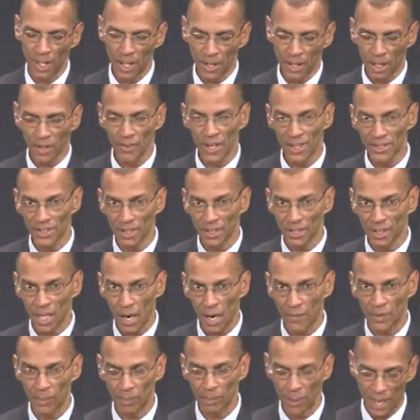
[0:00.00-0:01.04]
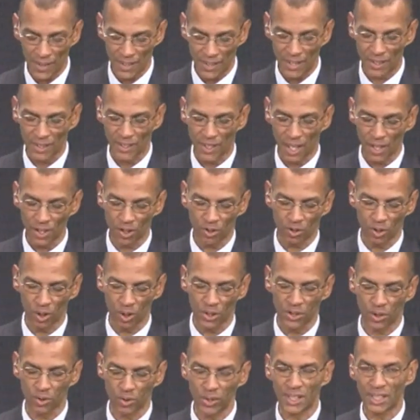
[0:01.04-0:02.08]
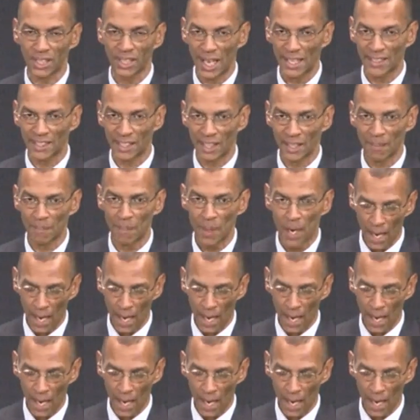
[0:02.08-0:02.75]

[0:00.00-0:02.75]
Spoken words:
The rest is covered by the industrial street lighting